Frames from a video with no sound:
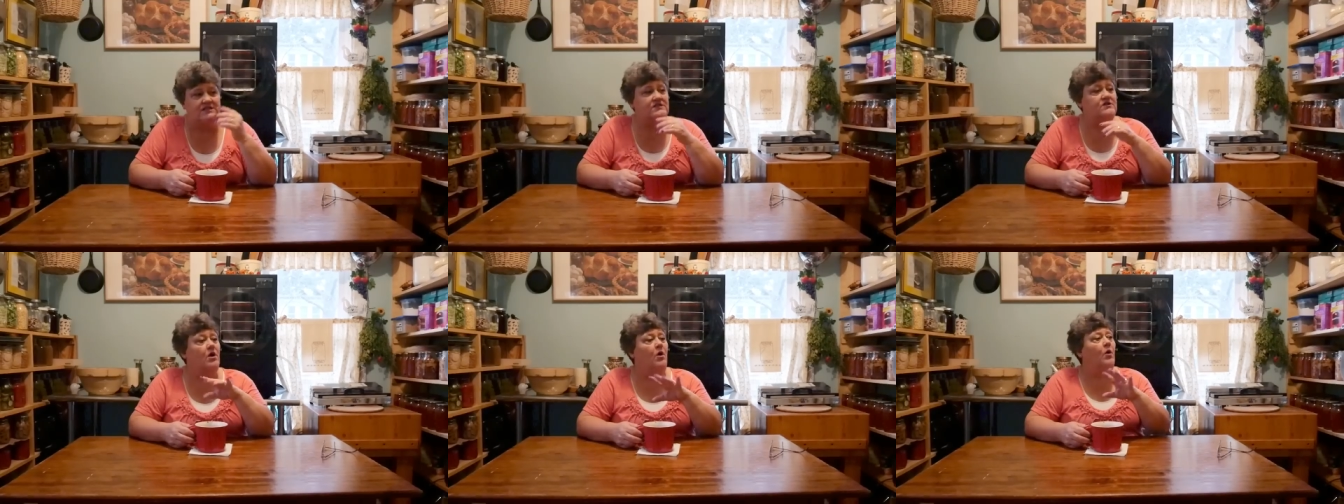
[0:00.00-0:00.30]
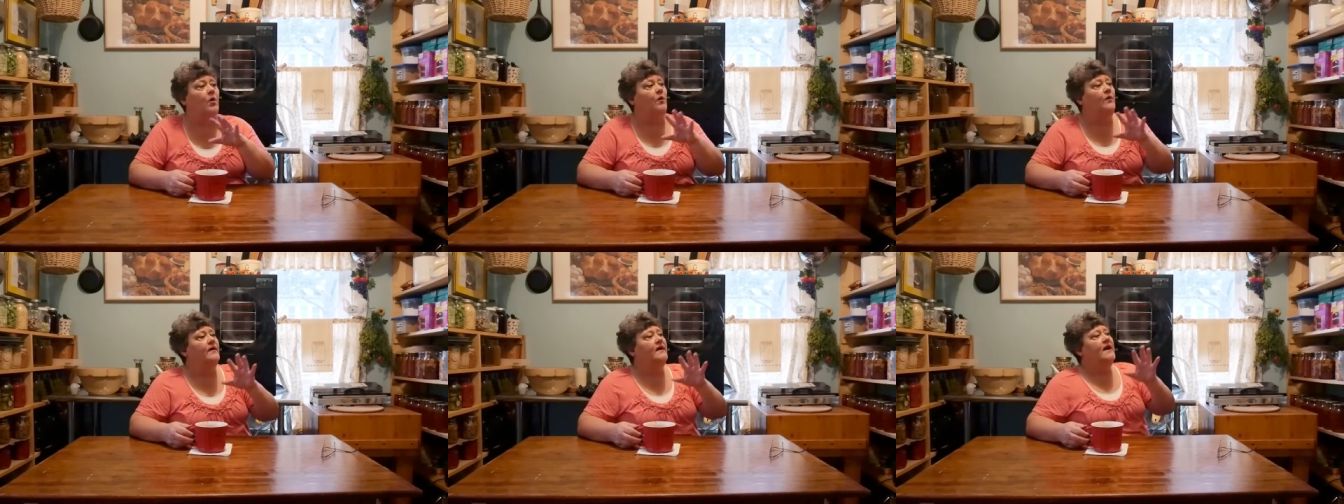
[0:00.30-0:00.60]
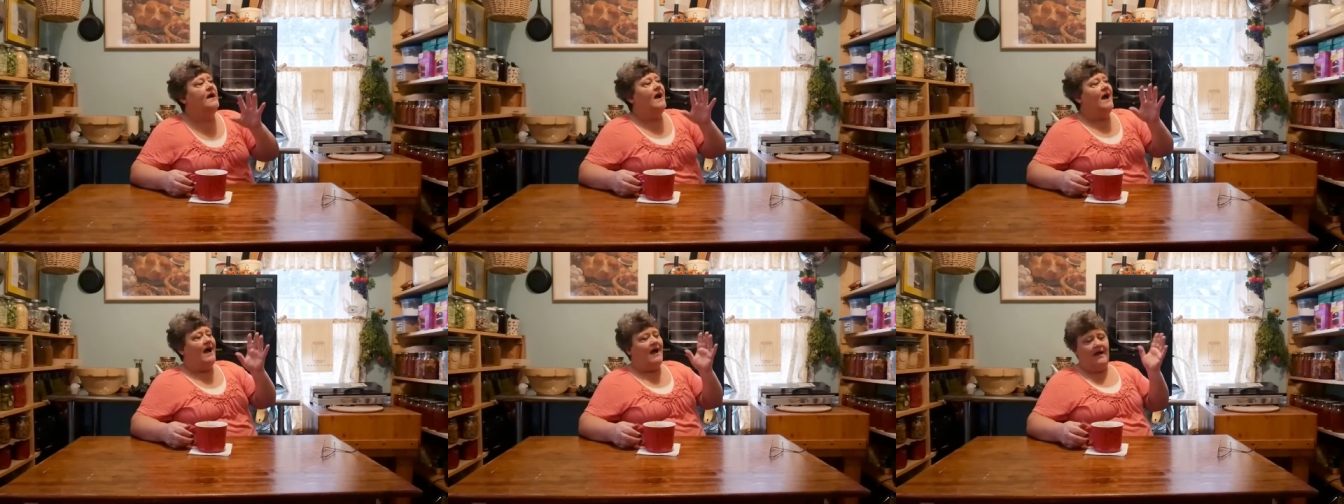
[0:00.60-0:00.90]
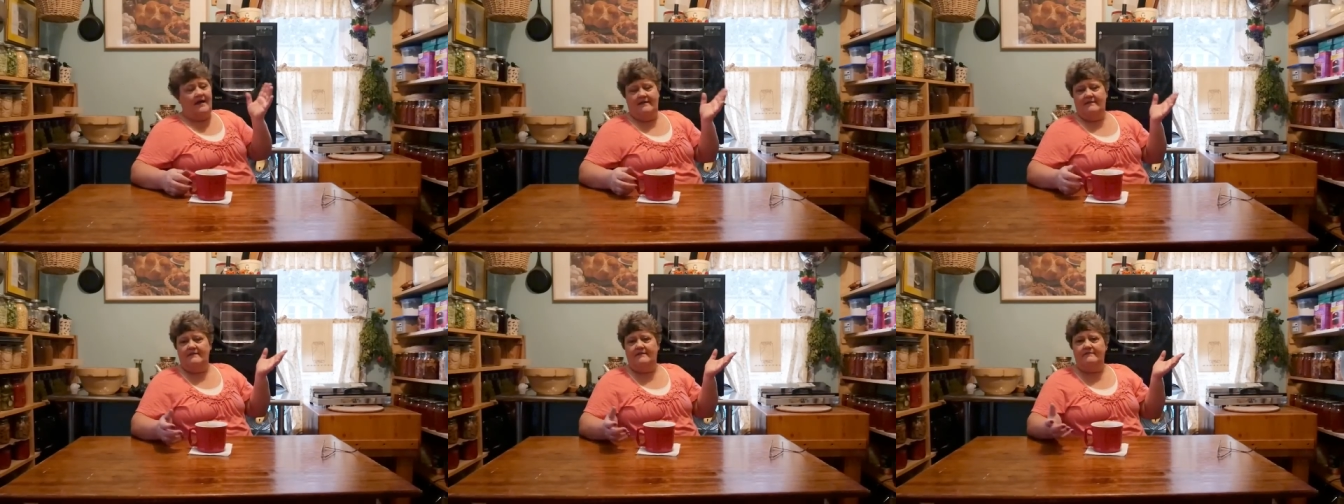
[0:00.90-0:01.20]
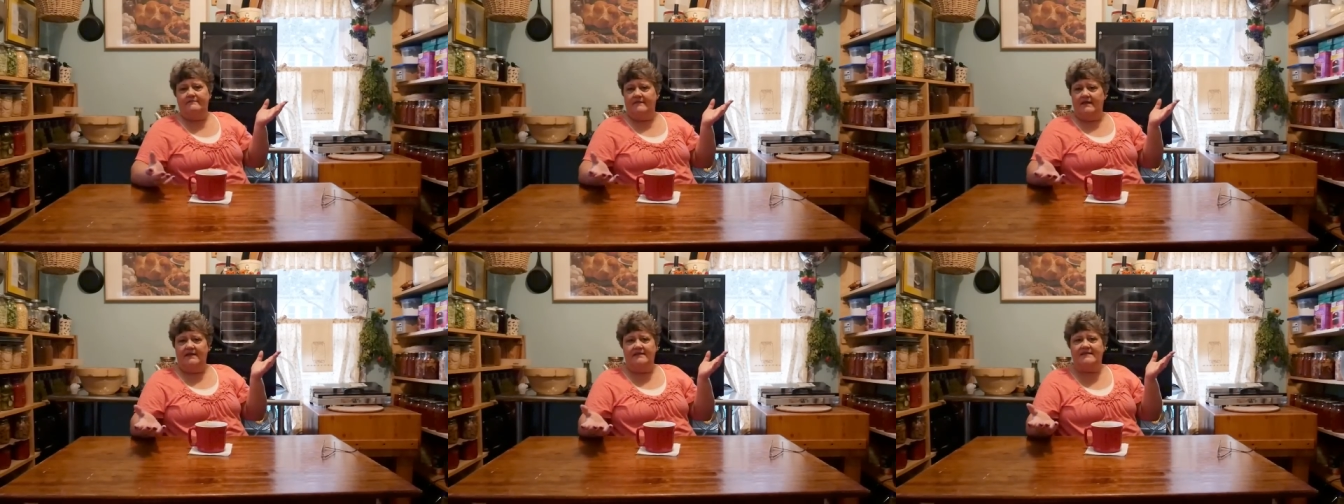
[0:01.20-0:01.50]
So uh,
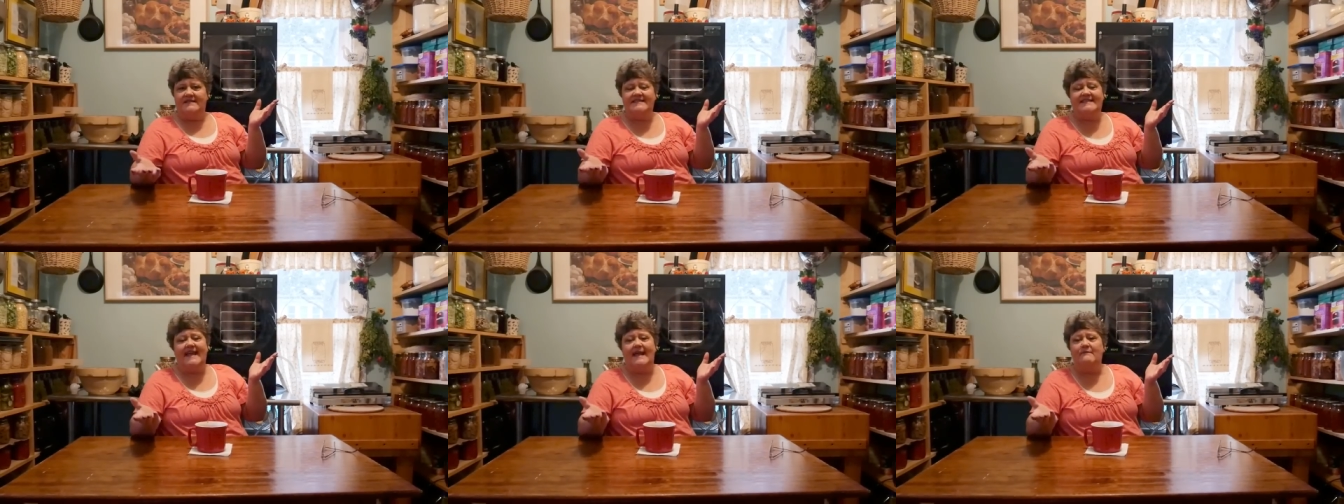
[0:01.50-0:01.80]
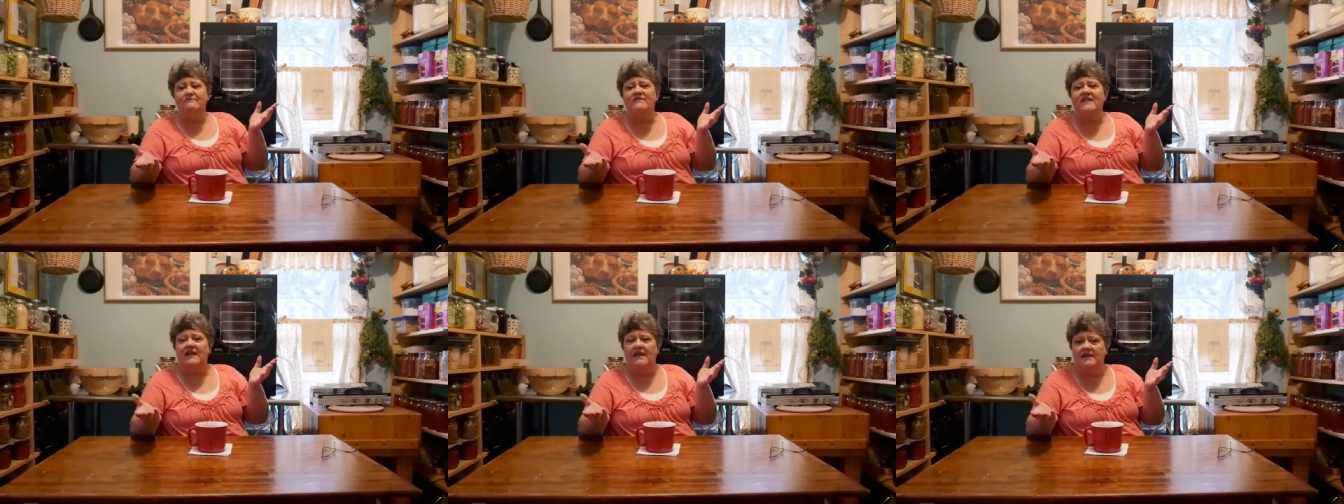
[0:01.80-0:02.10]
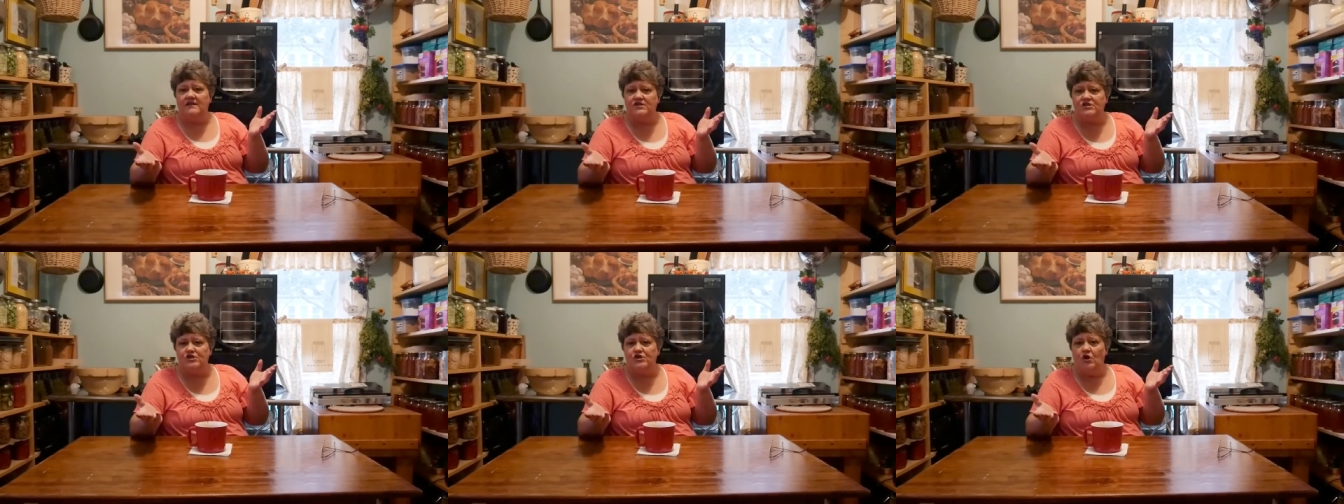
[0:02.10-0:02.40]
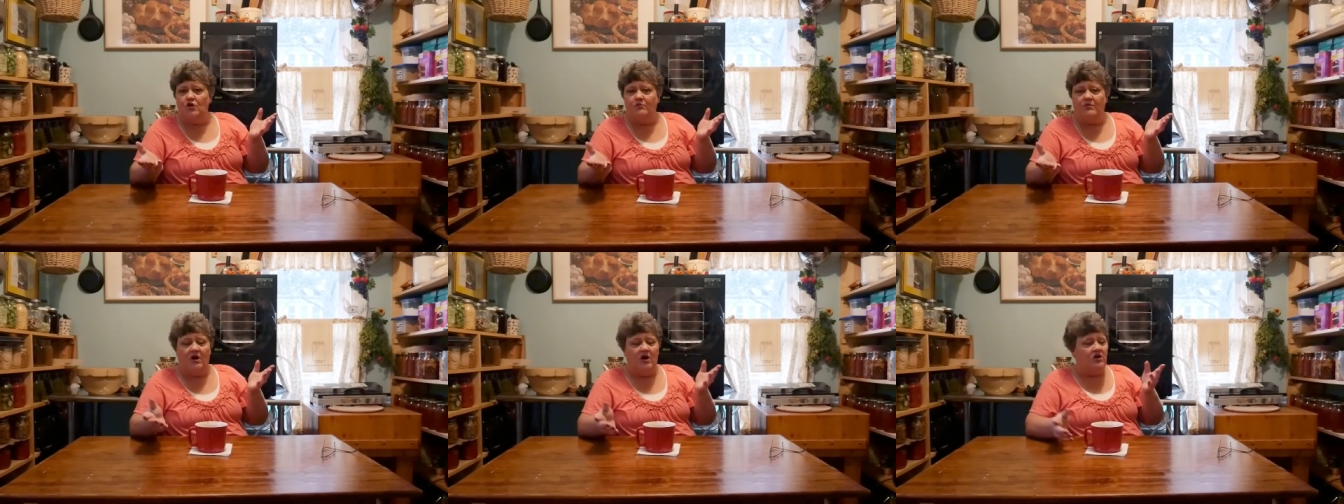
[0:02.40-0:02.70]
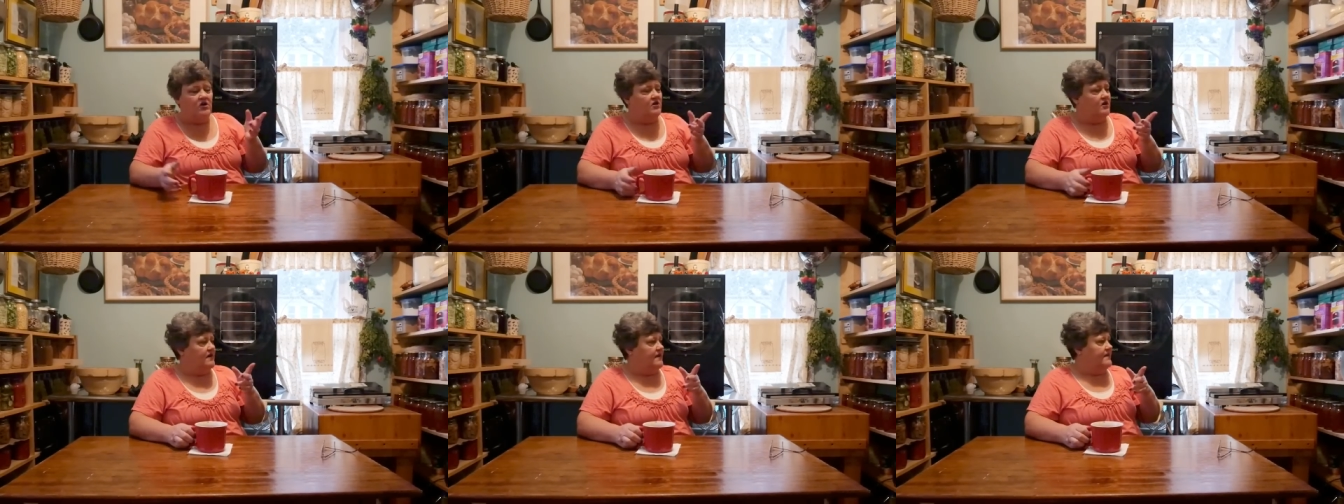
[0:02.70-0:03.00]
same thing as snowball
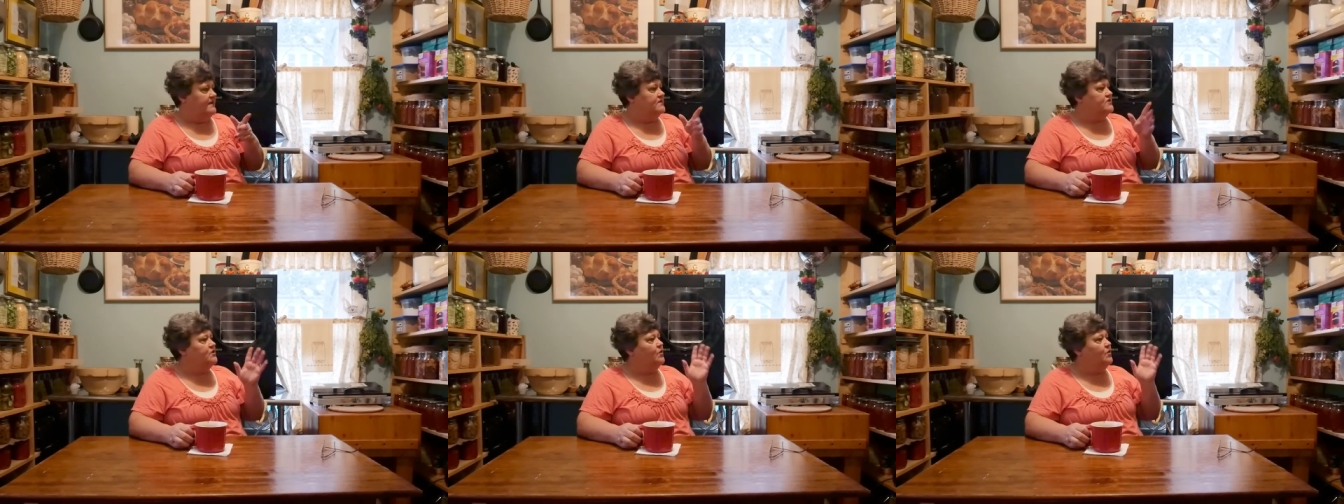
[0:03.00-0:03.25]
cookies.